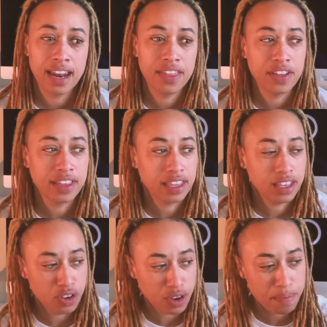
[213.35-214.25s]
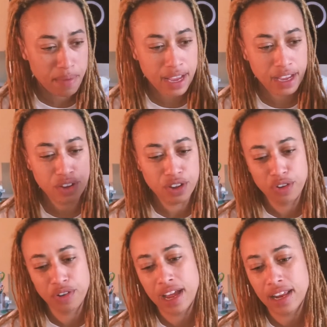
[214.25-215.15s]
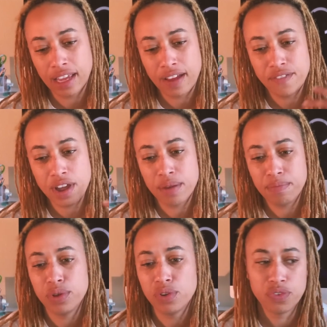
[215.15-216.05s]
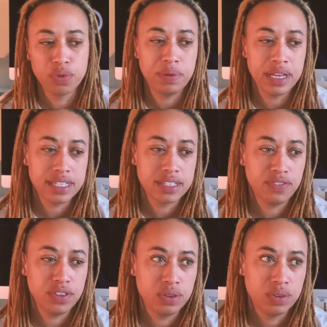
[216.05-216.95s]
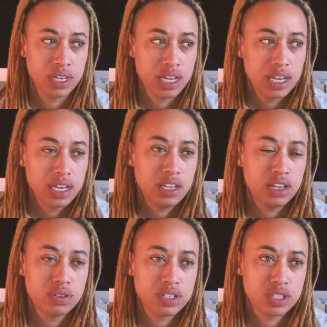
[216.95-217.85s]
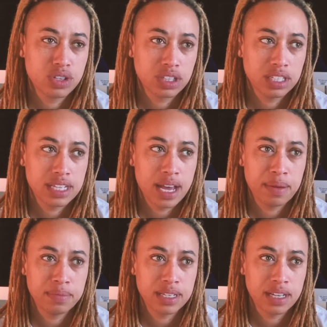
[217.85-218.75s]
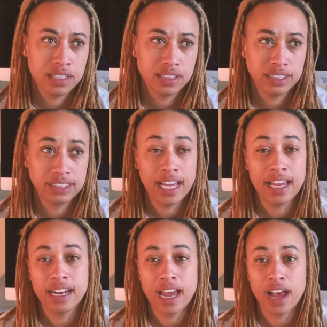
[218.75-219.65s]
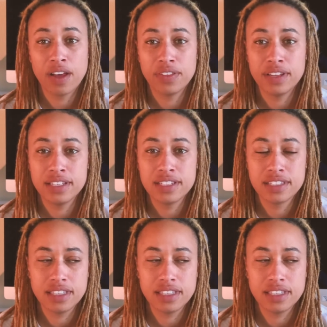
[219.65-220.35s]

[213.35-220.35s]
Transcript: I think that you could create like a very beautiful piece if you just took the time to understand how these